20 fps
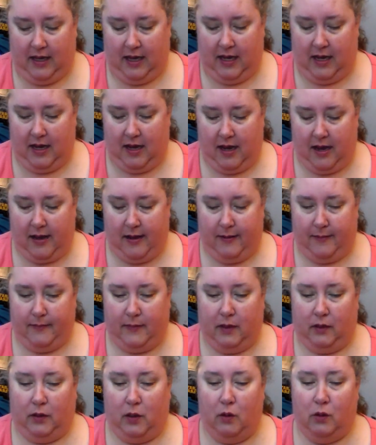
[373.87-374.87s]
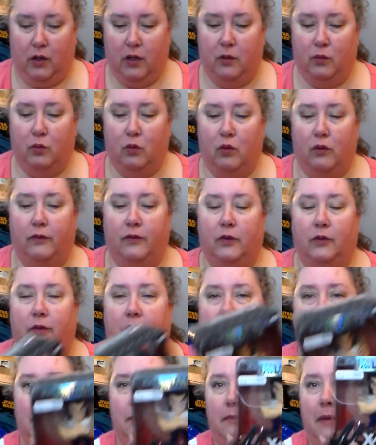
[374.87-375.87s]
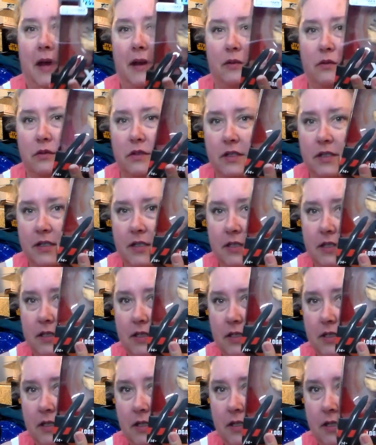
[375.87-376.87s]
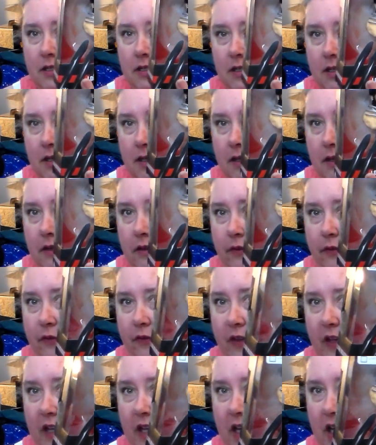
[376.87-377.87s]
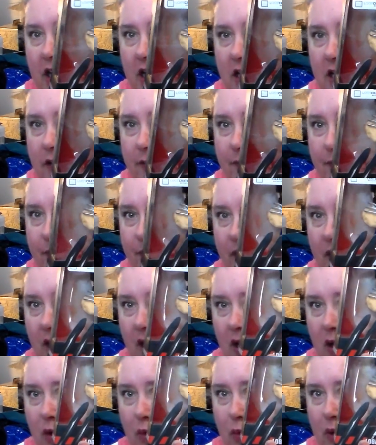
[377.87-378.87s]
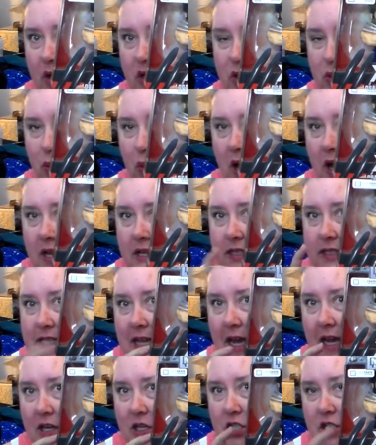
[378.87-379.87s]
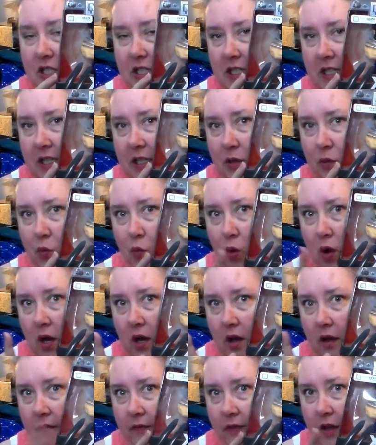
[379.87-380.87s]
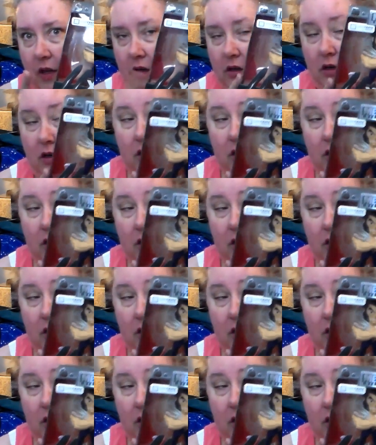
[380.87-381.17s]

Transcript: the um, Logan Wolverine Metals figure, which was actually in one of their